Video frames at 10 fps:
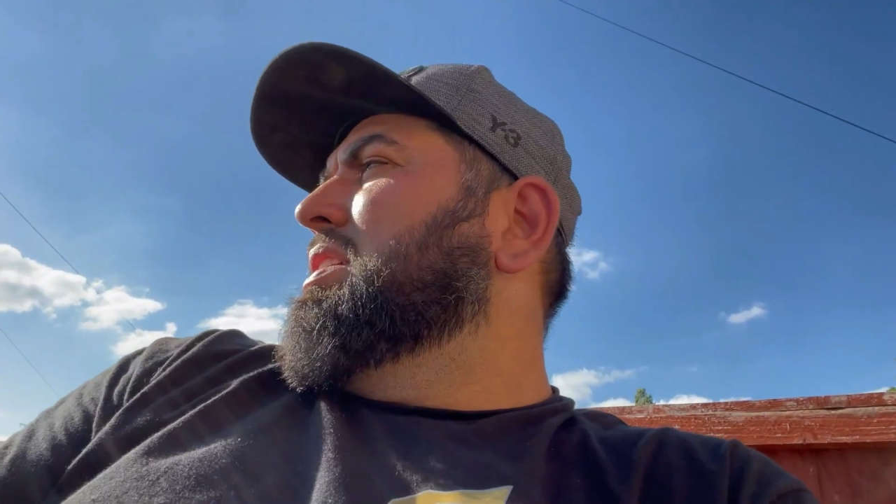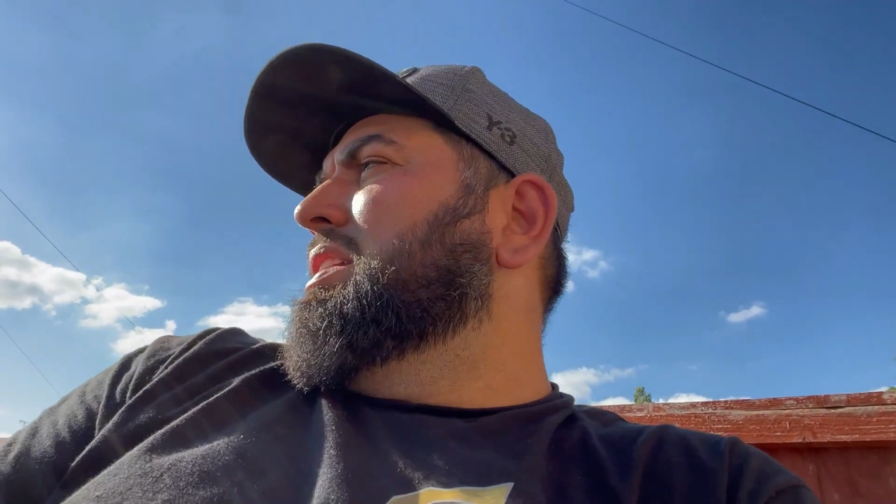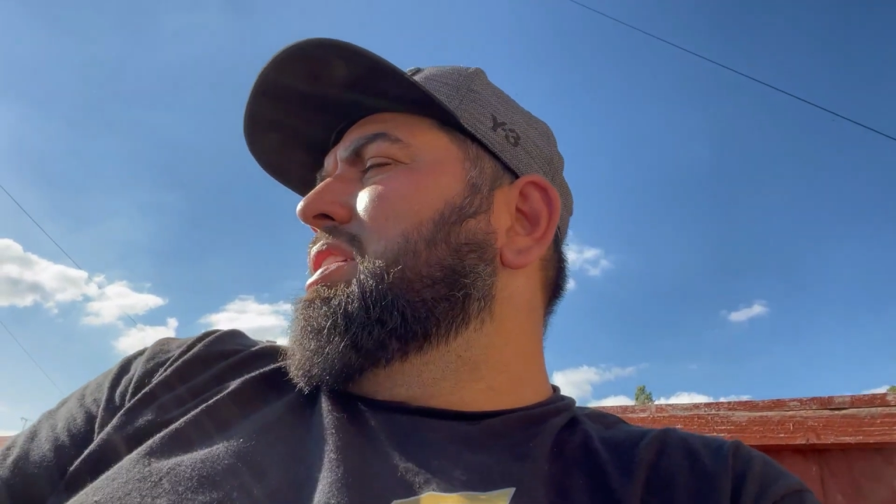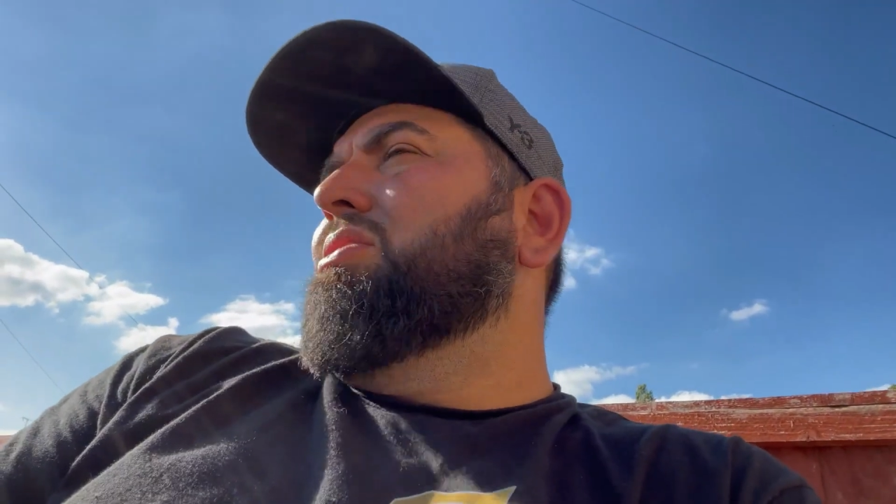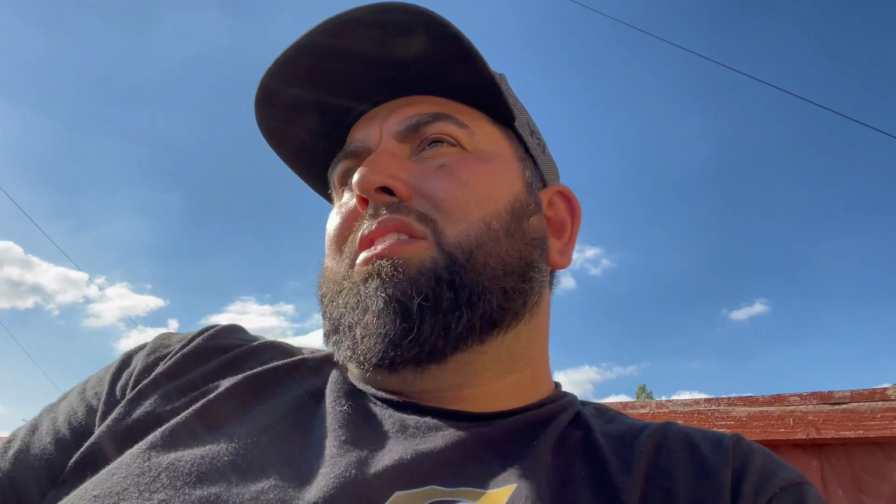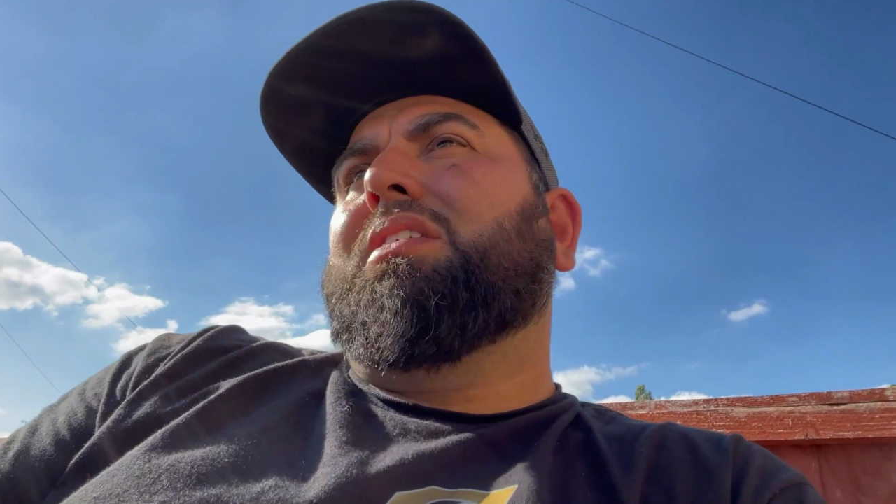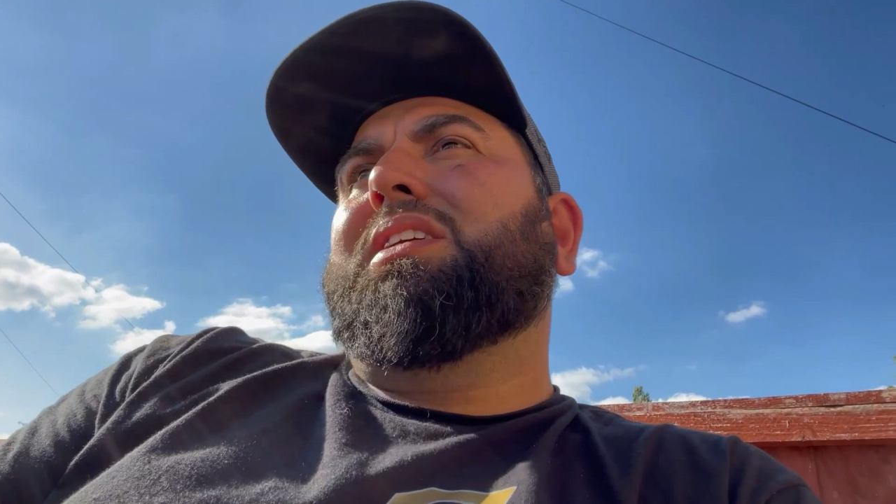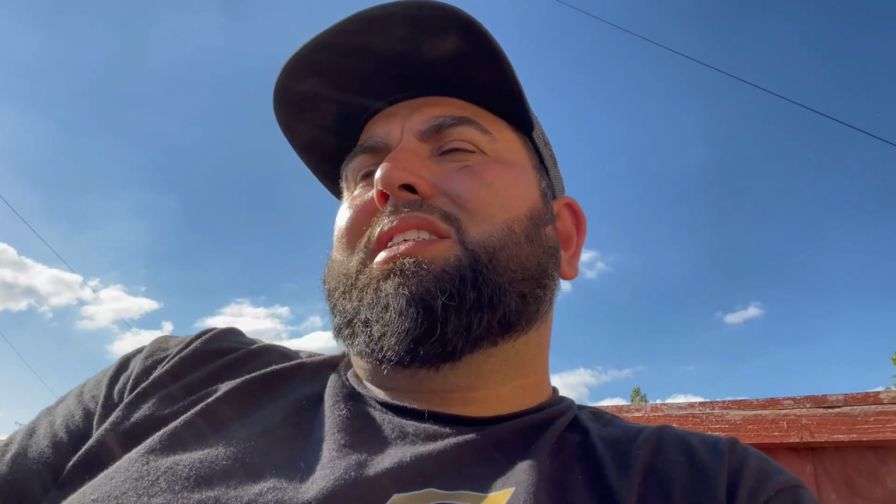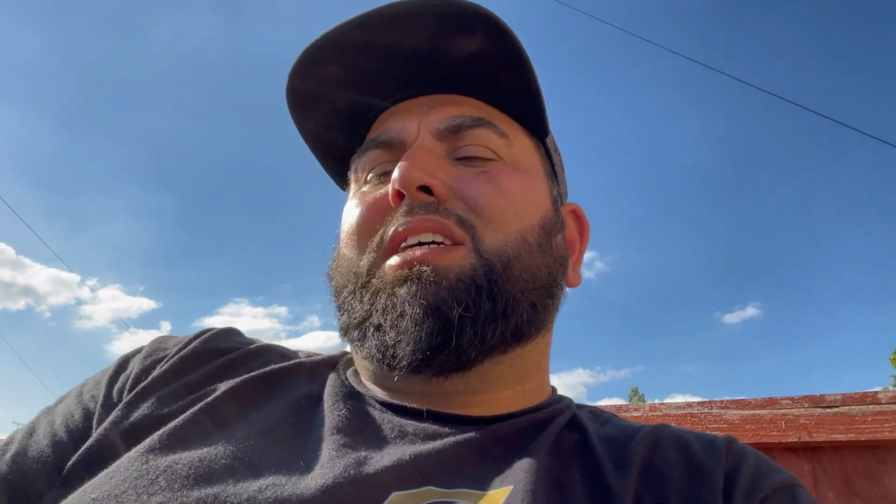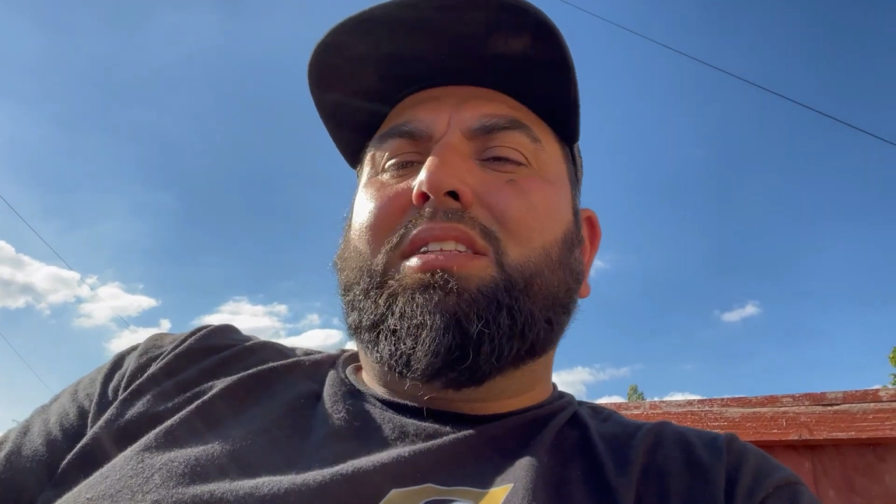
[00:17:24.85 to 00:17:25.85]
and that going on.
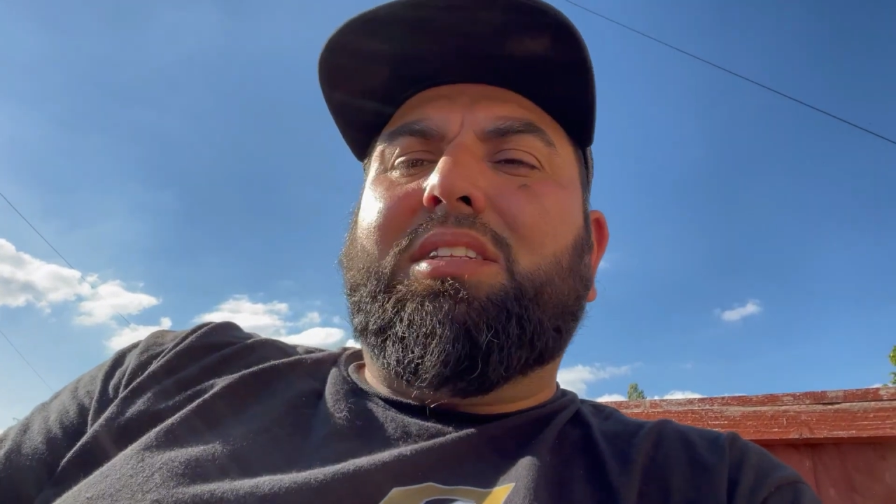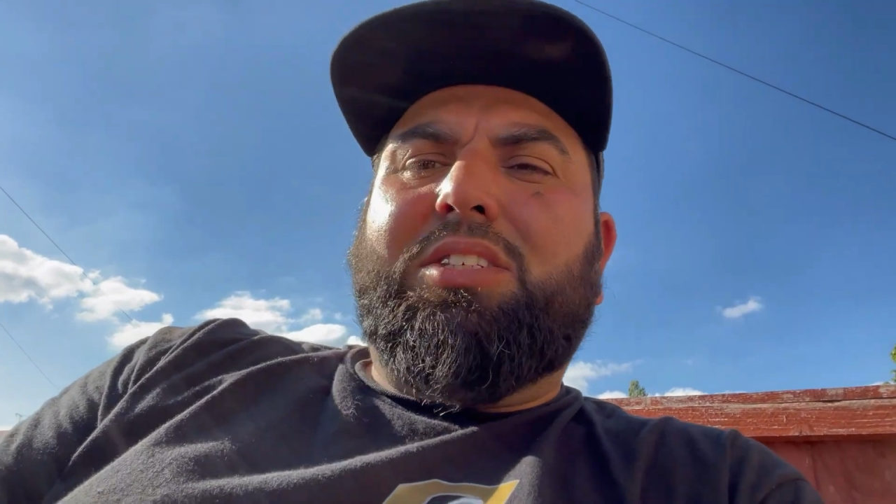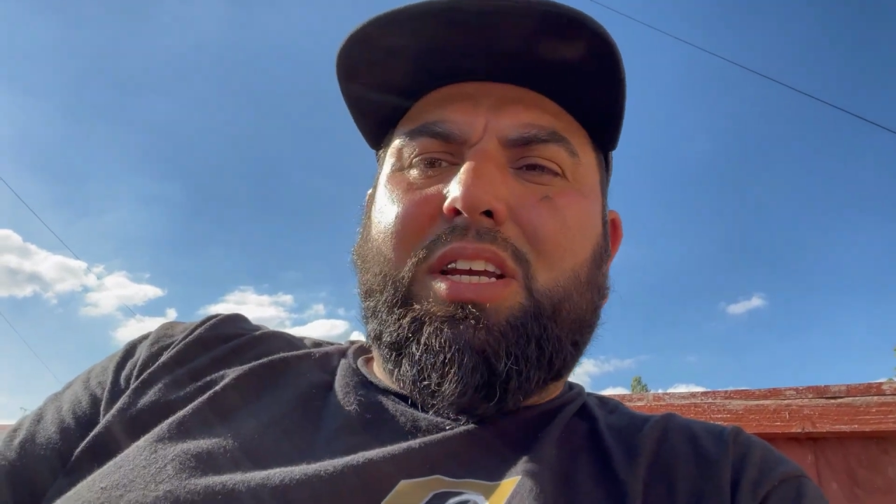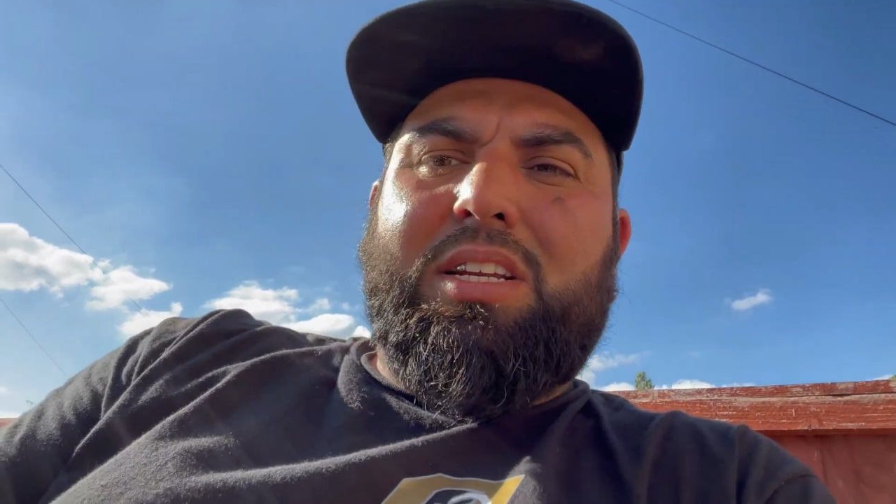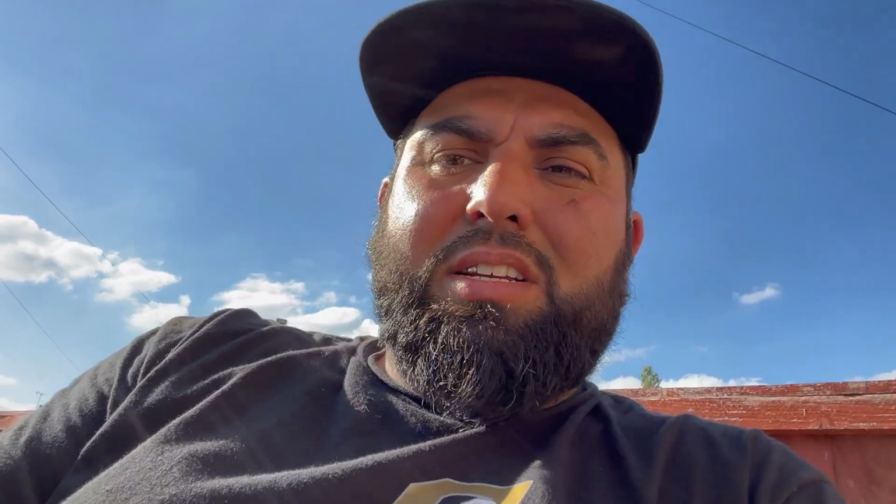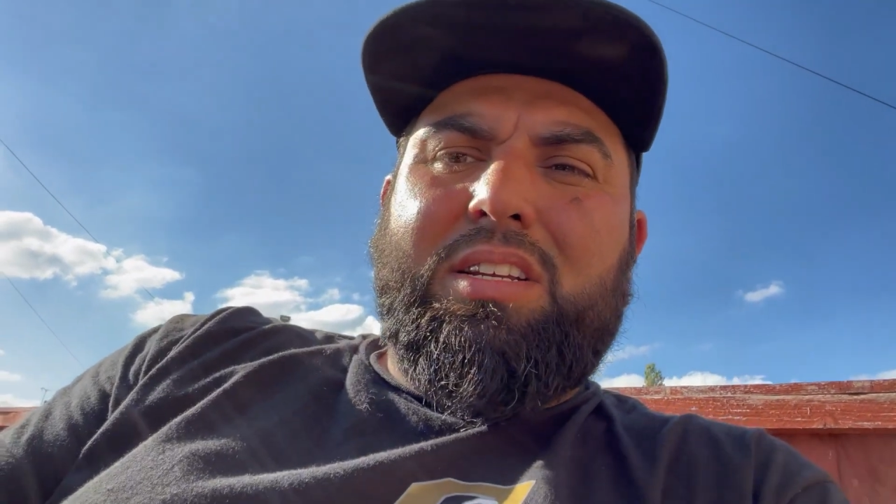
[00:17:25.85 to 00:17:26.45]
He's sitting in the shade.